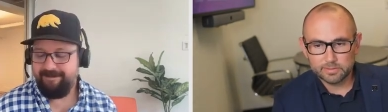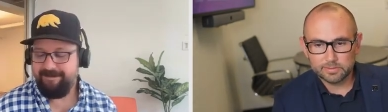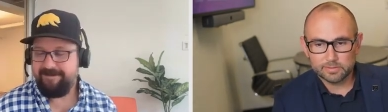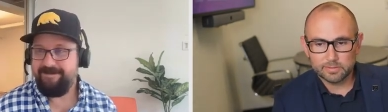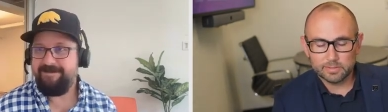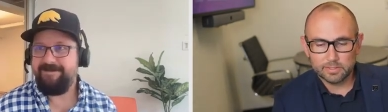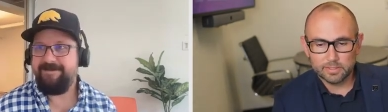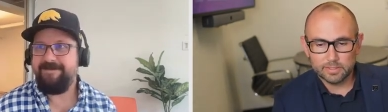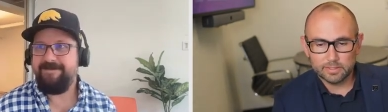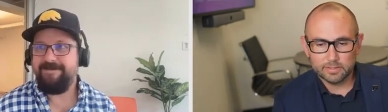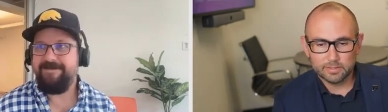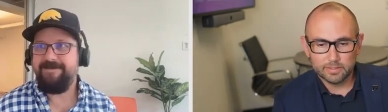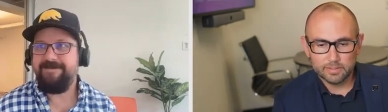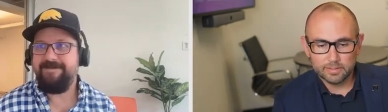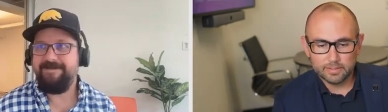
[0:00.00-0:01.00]
Speaker 1: And uh,
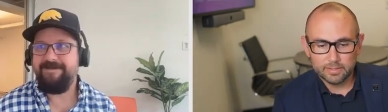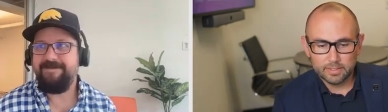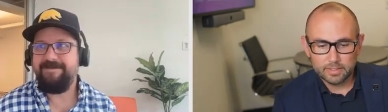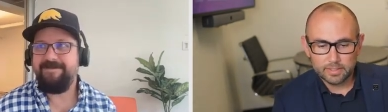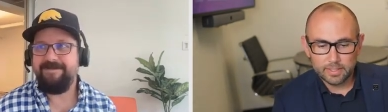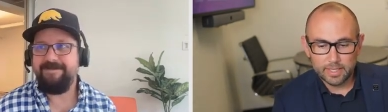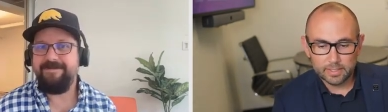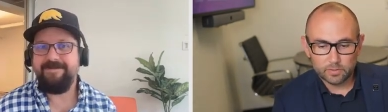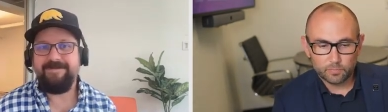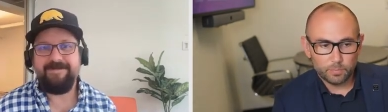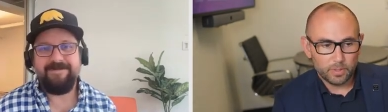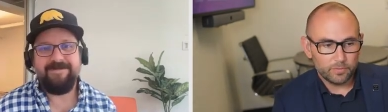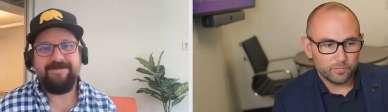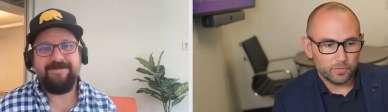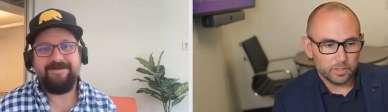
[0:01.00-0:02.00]
yeah, it's
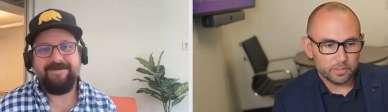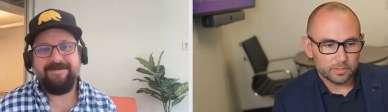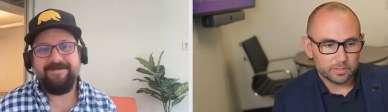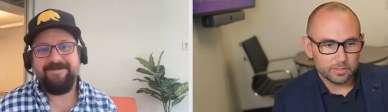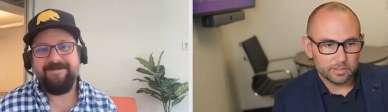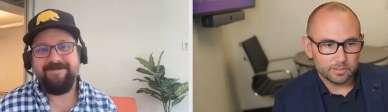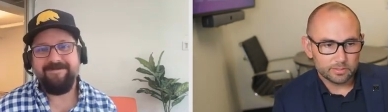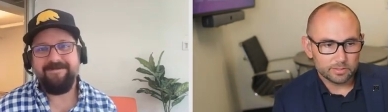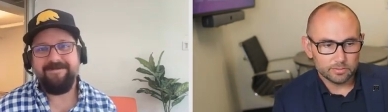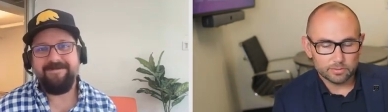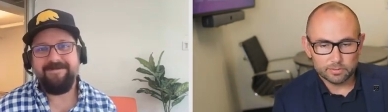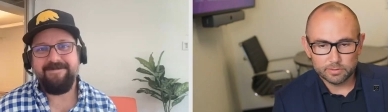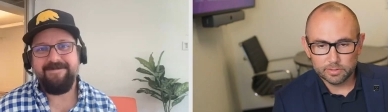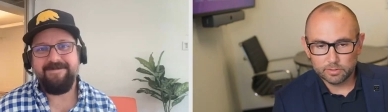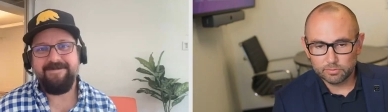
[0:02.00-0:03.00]
been fun to to
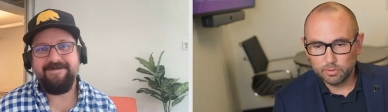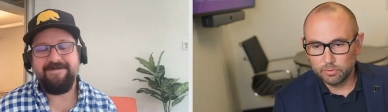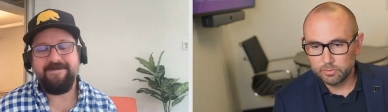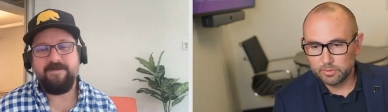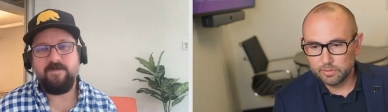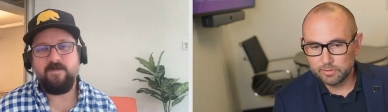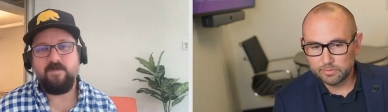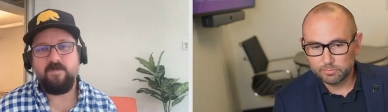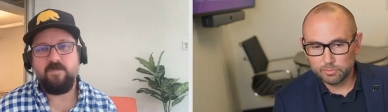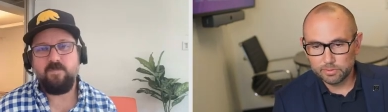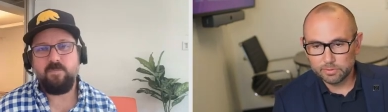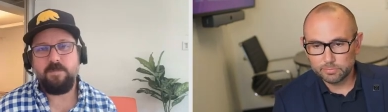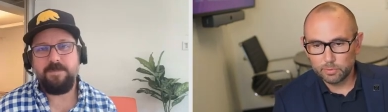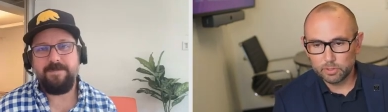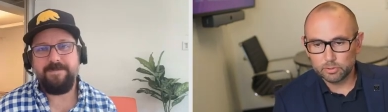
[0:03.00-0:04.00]
learn and grow with this really
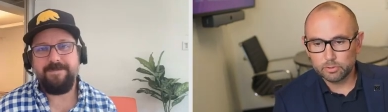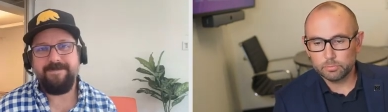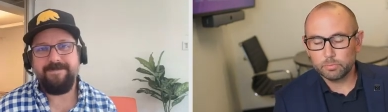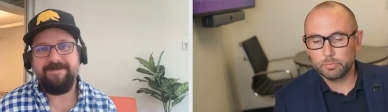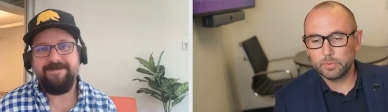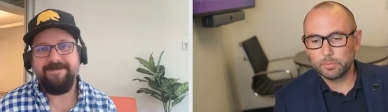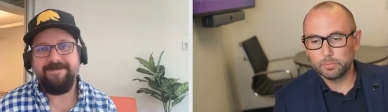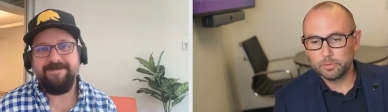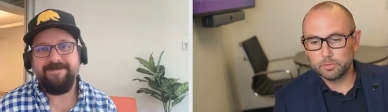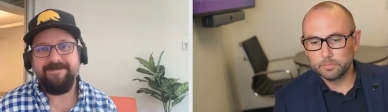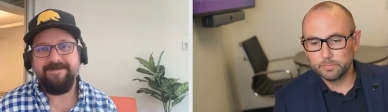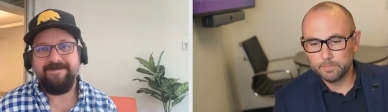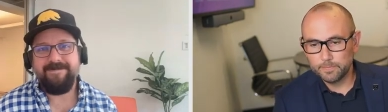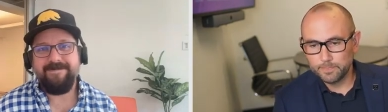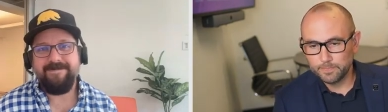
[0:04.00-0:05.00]
smart group of people.
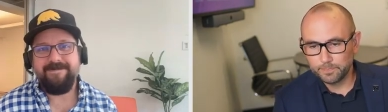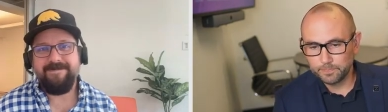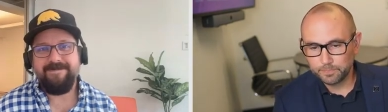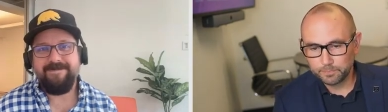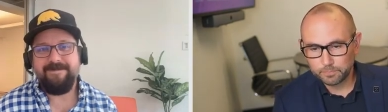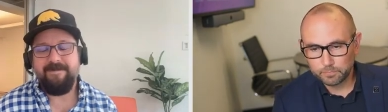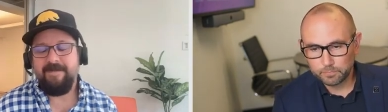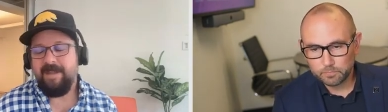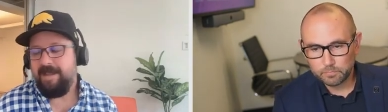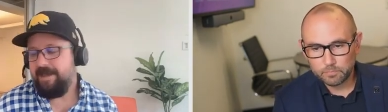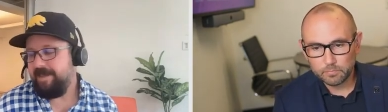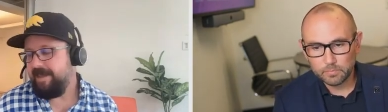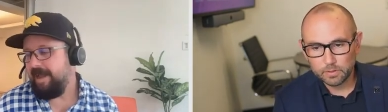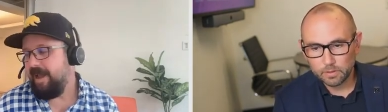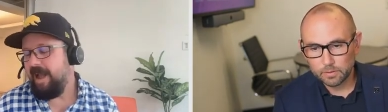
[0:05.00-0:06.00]

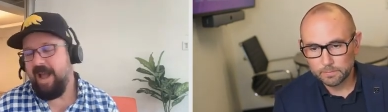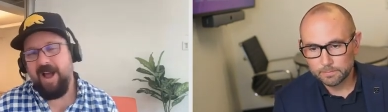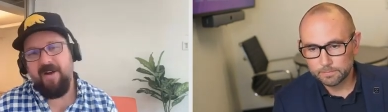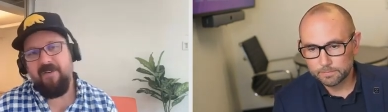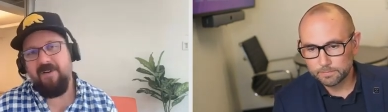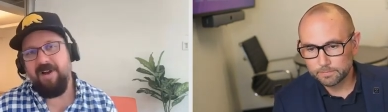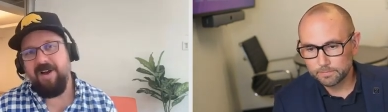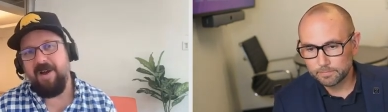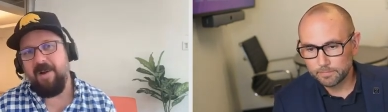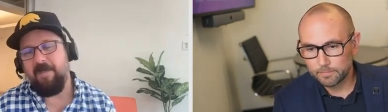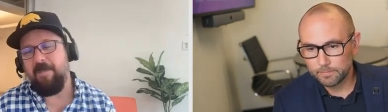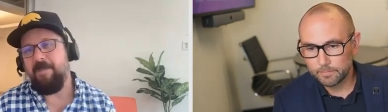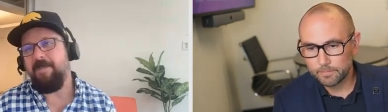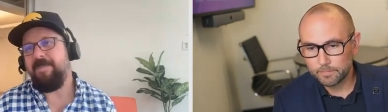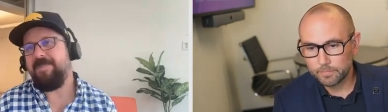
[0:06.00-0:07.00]
Speaker 2: Yeah, how
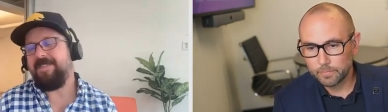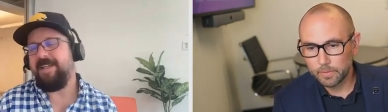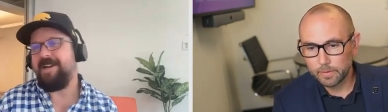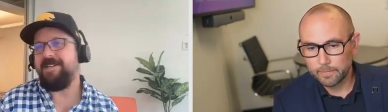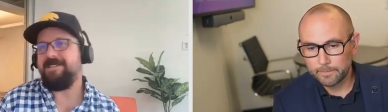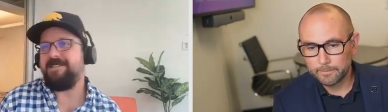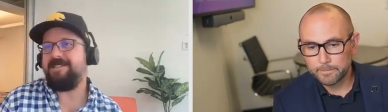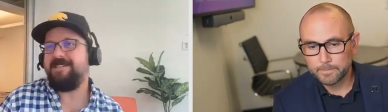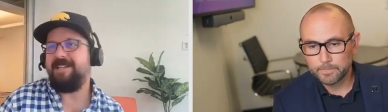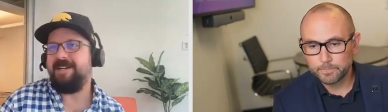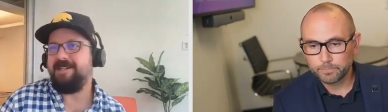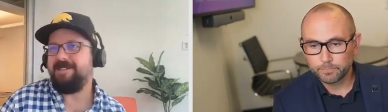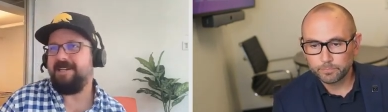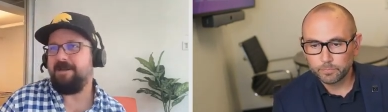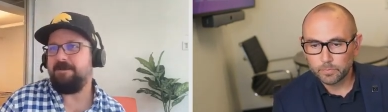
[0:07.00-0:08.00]
um that is
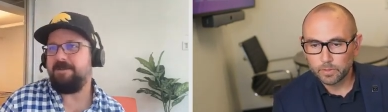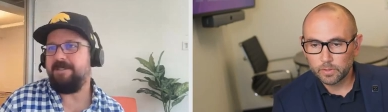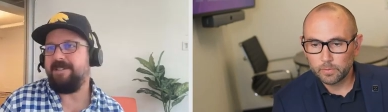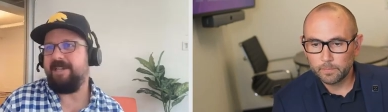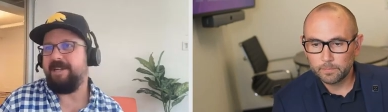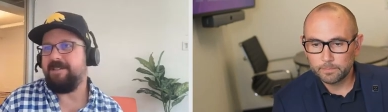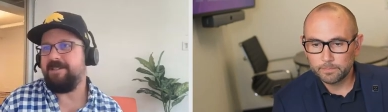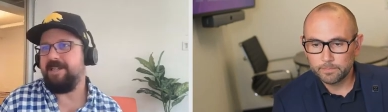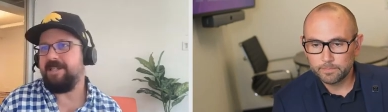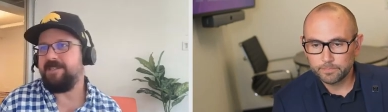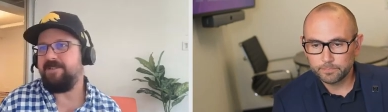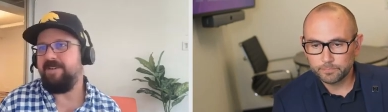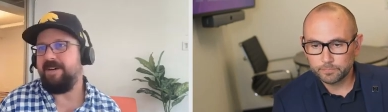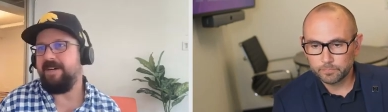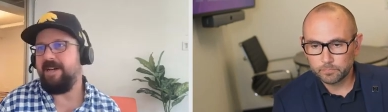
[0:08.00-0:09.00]
that is that
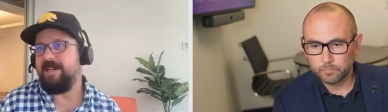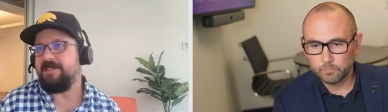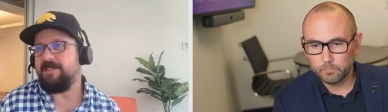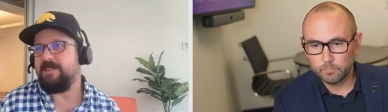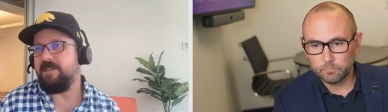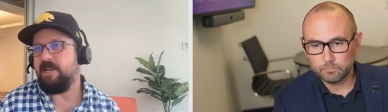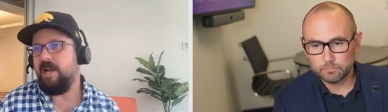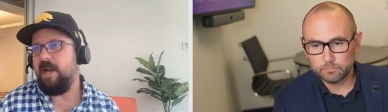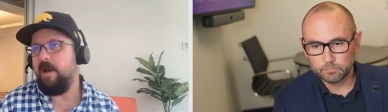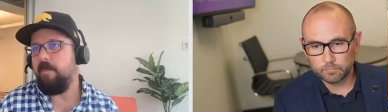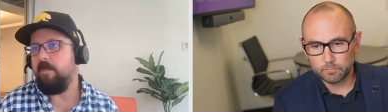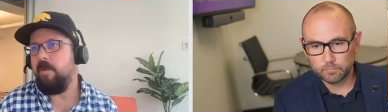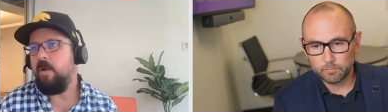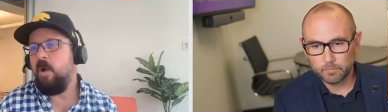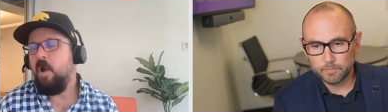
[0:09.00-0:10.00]
that's fantastic.
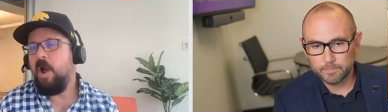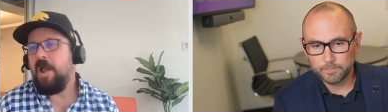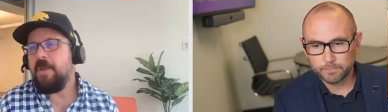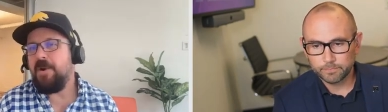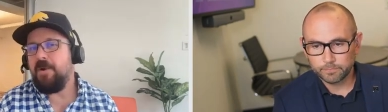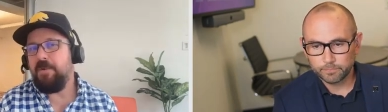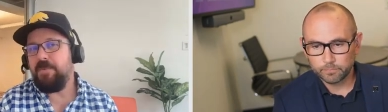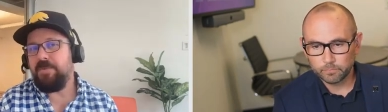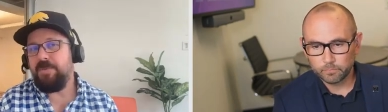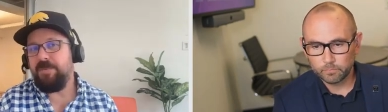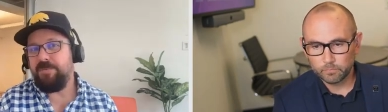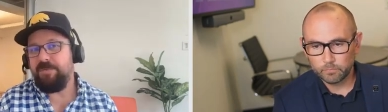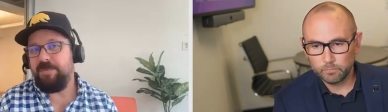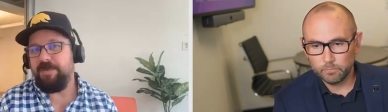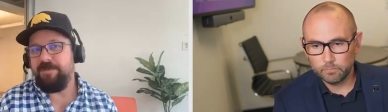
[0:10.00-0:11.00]
Um, you know
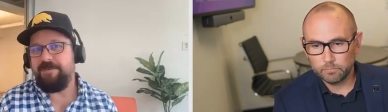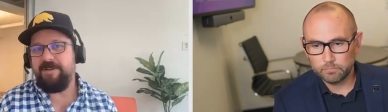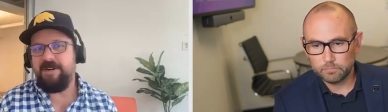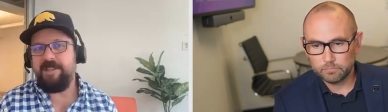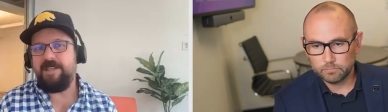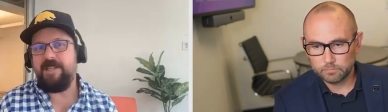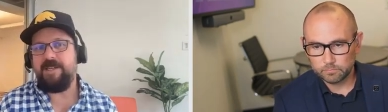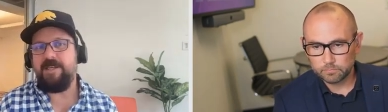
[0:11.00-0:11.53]
the the funny thing